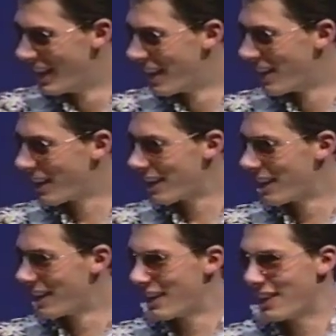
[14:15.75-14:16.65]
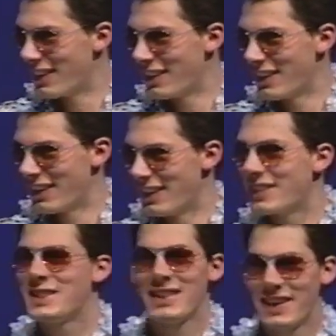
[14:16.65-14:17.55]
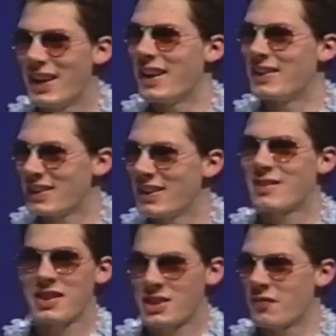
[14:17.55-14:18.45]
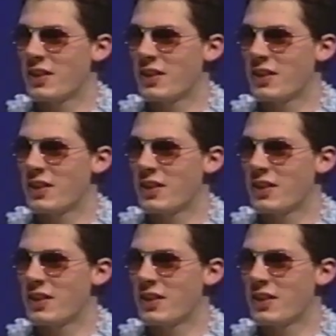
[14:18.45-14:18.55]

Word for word: And she said it was such, you know, she did. Knowing. She had such like, oh,